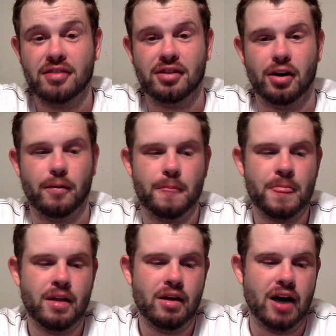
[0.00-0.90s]
So,
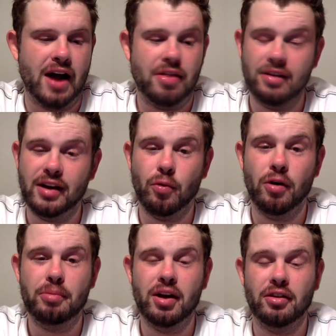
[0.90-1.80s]
I think they
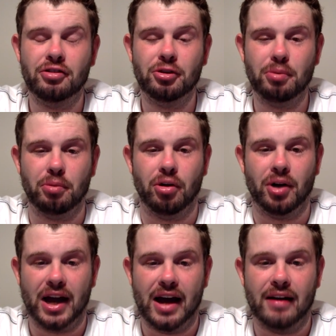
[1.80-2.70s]
will be in the Super Bowl
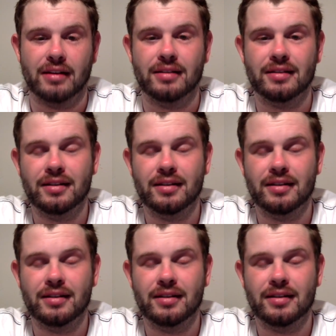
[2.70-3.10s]
again,